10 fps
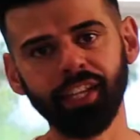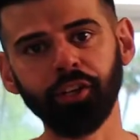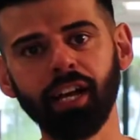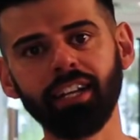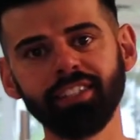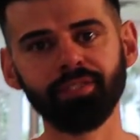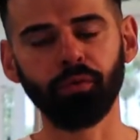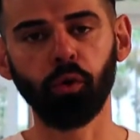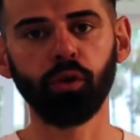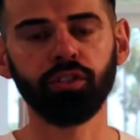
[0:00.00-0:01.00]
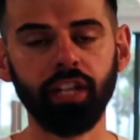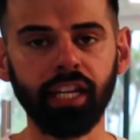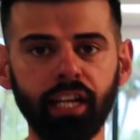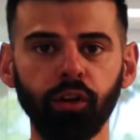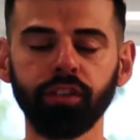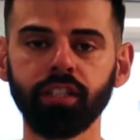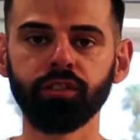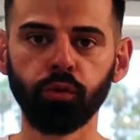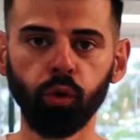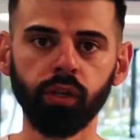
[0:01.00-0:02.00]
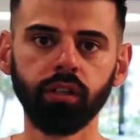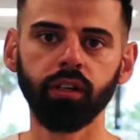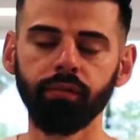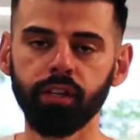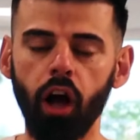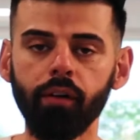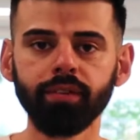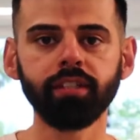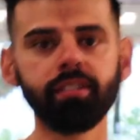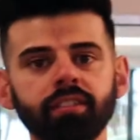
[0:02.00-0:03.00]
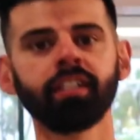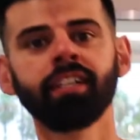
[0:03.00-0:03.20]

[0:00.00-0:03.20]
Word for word: Thank you guys for checking out the tour of the office.